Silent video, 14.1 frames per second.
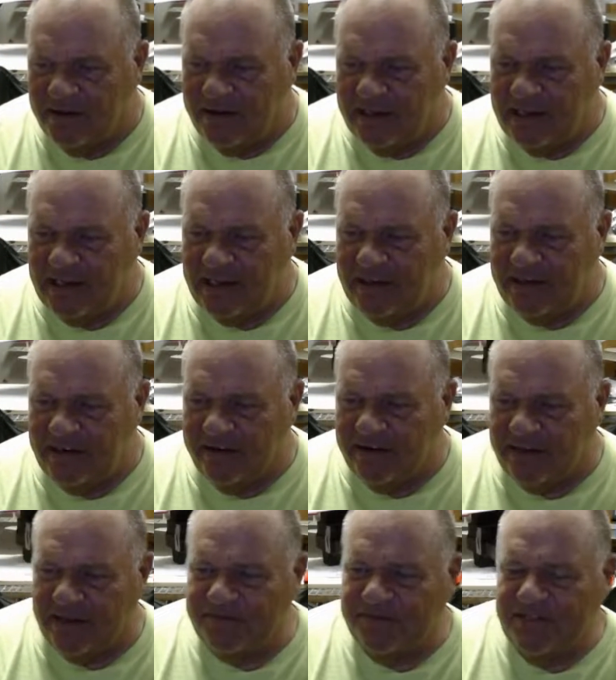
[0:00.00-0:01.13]
Yeah, Eric,
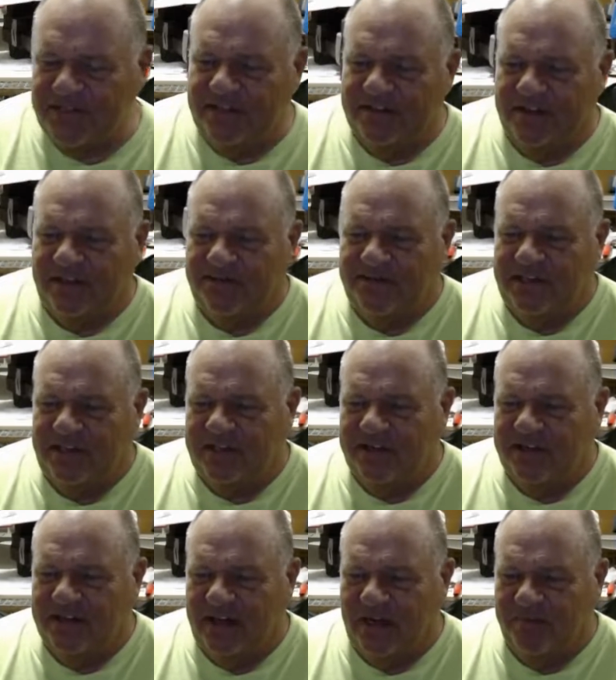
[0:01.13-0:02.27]
I've seen
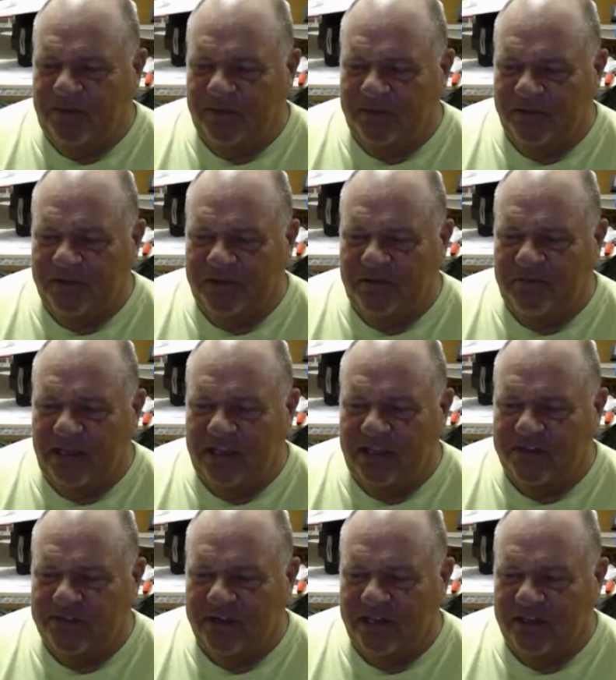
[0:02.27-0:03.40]
people that have made
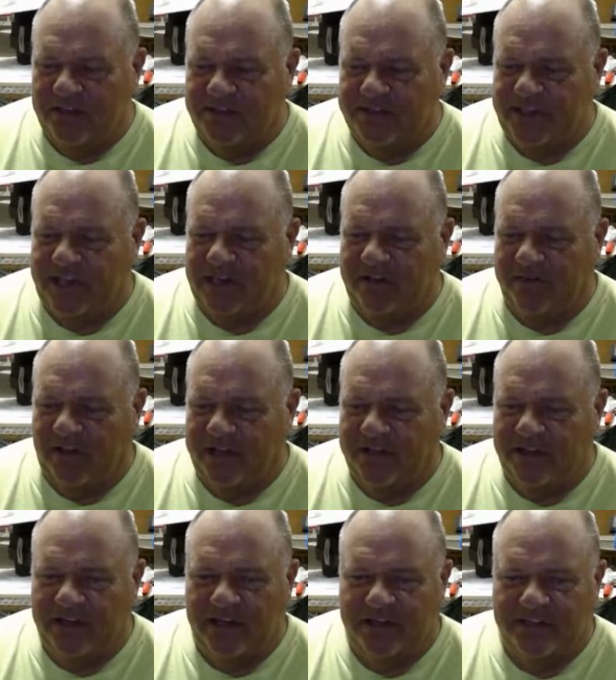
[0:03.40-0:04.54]
trailers out of like
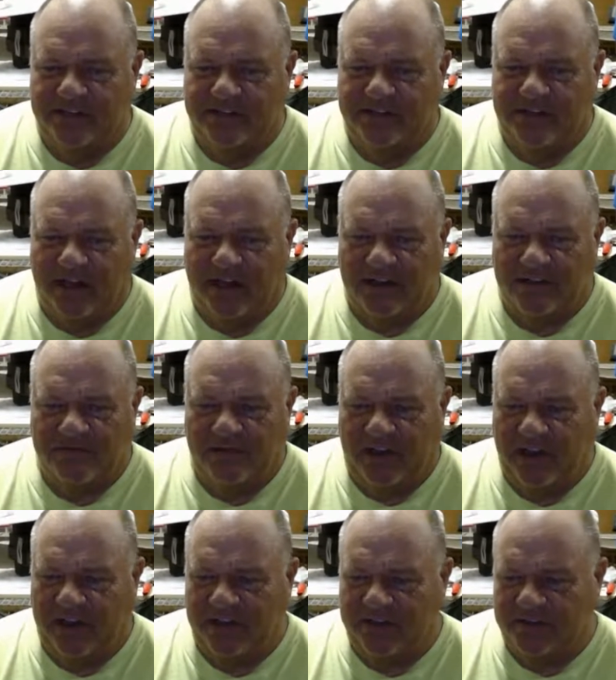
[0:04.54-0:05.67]
Dodge
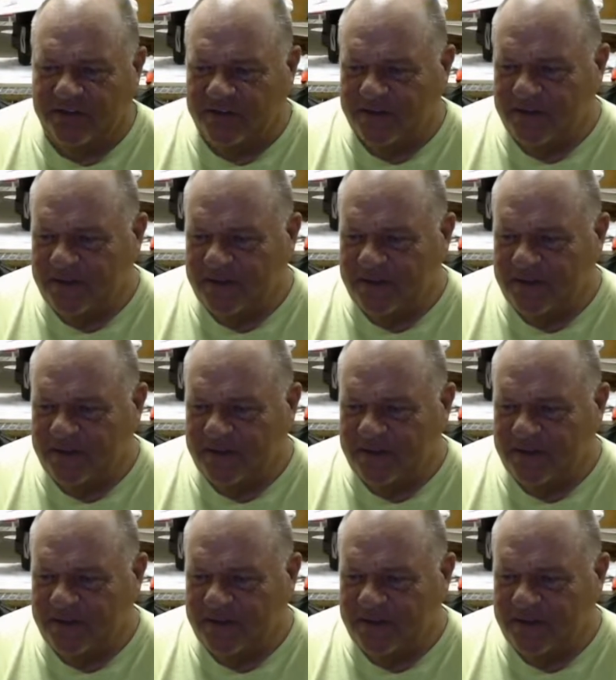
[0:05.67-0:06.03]
vans.